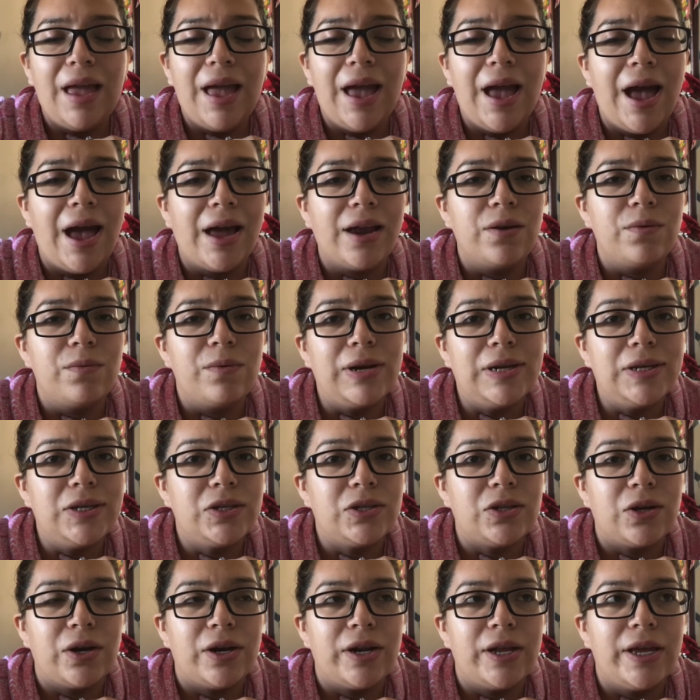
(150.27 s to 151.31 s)
I had already
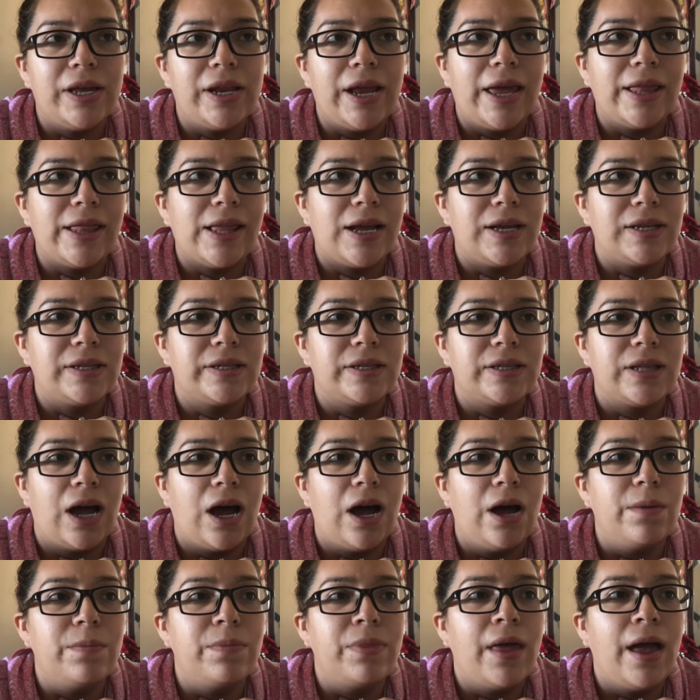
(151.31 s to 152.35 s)
started and I
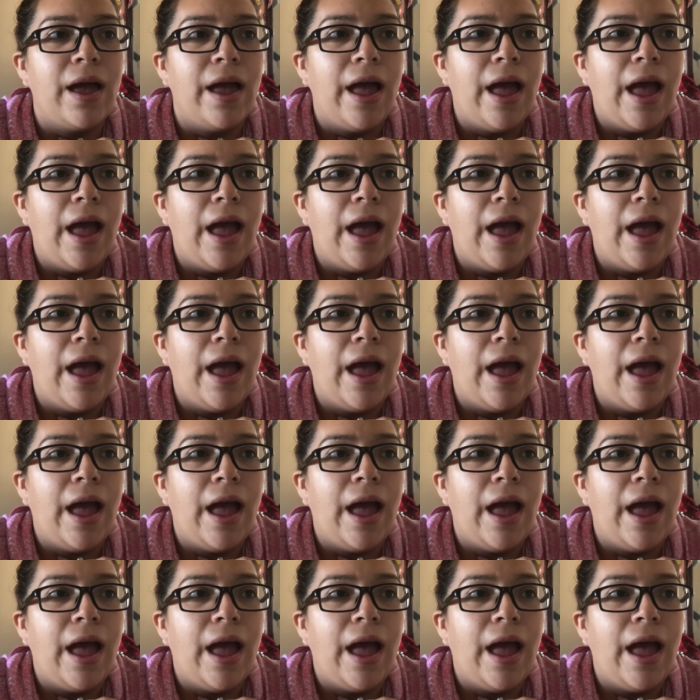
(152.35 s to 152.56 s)
stopped